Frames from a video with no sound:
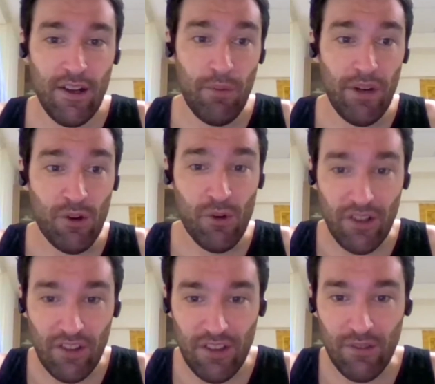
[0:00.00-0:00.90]
But
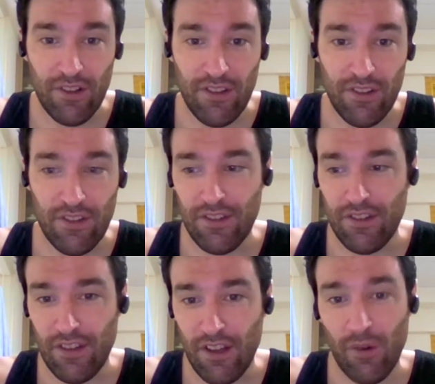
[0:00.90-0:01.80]
quarantine
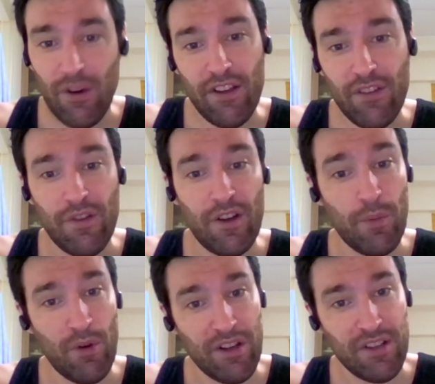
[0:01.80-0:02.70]
was otherwise very
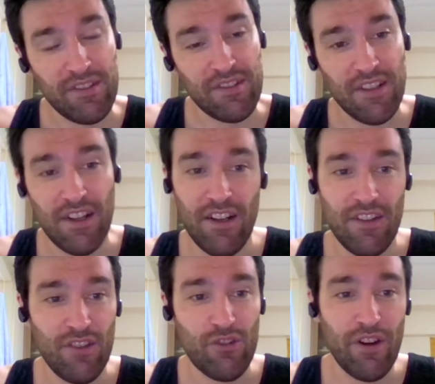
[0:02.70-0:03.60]
boring. I
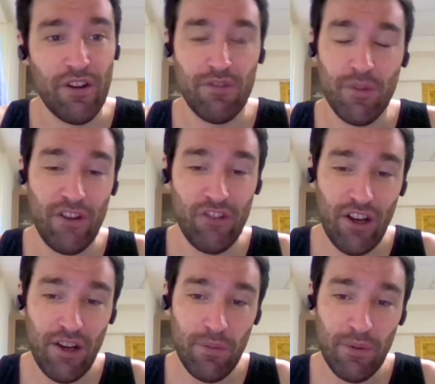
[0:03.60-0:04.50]
did training for my
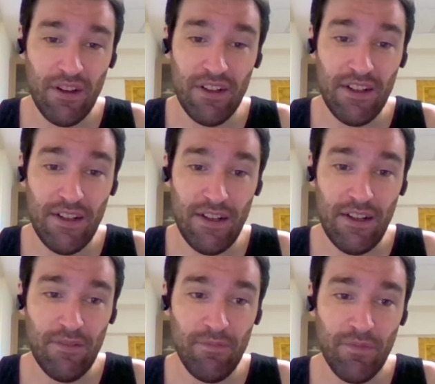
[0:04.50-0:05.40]
job.
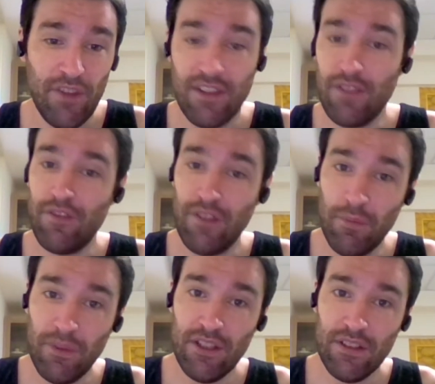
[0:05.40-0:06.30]
They did feed
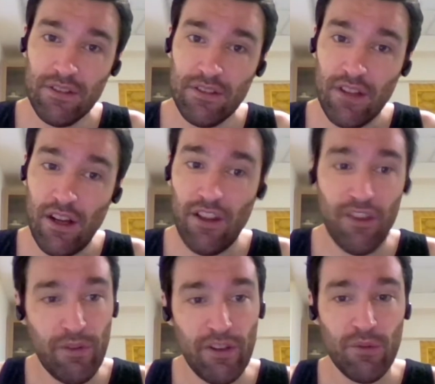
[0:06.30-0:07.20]
me
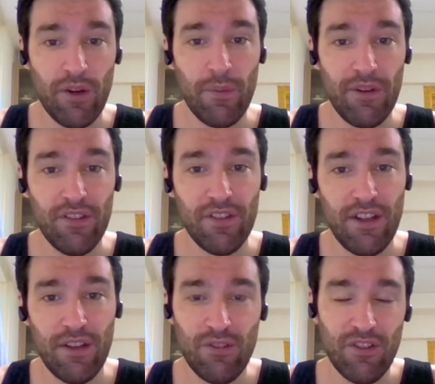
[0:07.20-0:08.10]
3 square meals a
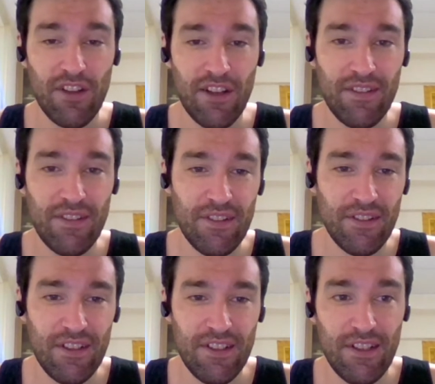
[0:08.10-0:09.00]
day, which is nice.
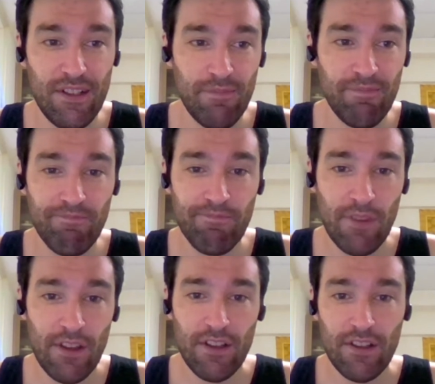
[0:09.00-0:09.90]

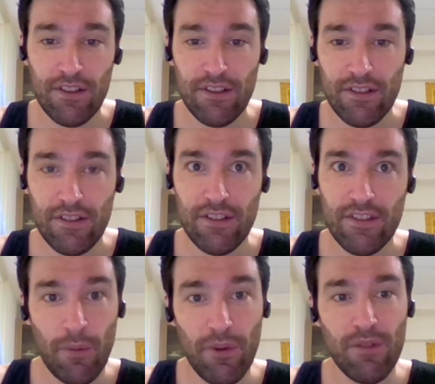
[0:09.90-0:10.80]

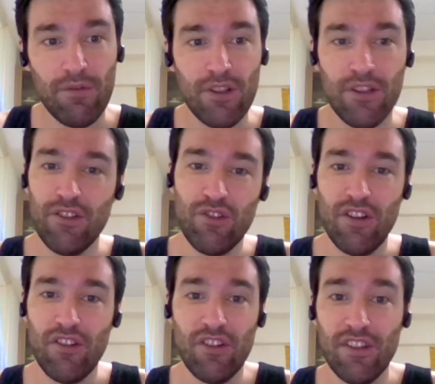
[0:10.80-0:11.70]
Some of them were
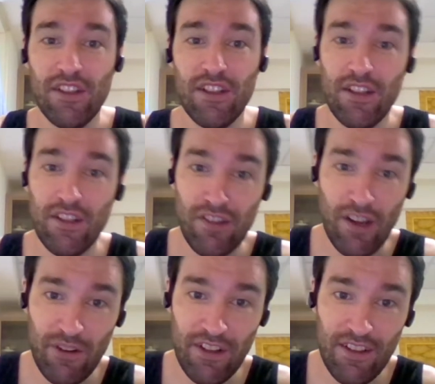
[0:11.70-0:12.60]
traditionally
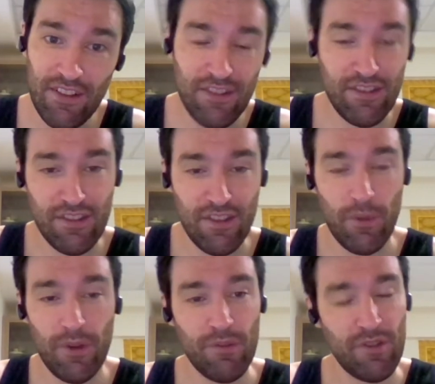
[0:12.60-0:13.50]
Taiwanese. Some
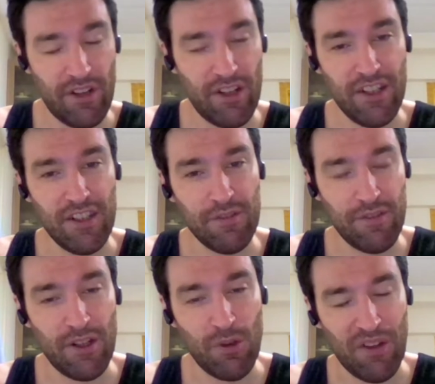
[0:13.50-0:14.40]
of them were very,
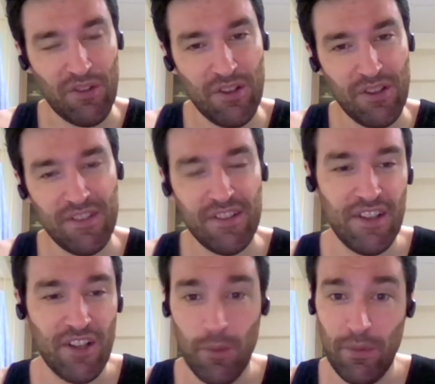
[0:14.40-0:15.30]
very Western. I
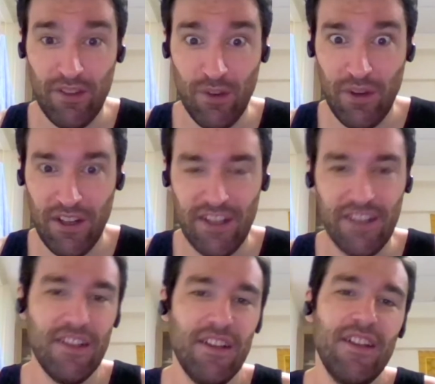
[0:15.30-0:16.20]
got pizza one night,
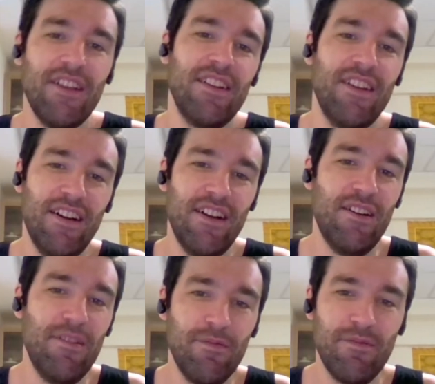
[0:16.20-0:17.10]

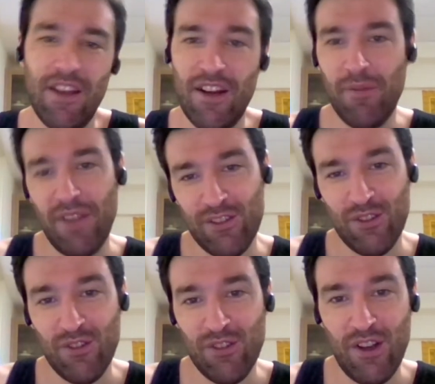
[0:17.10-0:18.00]
and I'm
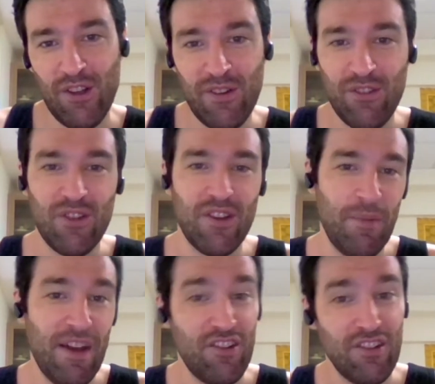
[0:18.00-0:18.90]
lactose intolerant, so you can
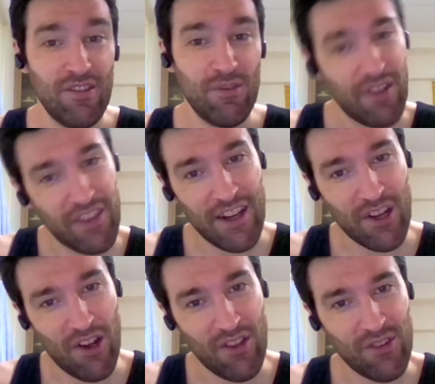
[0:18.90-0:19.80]
imagine what that
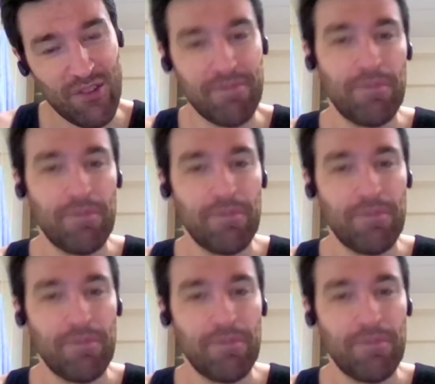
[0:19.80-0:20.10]
caused.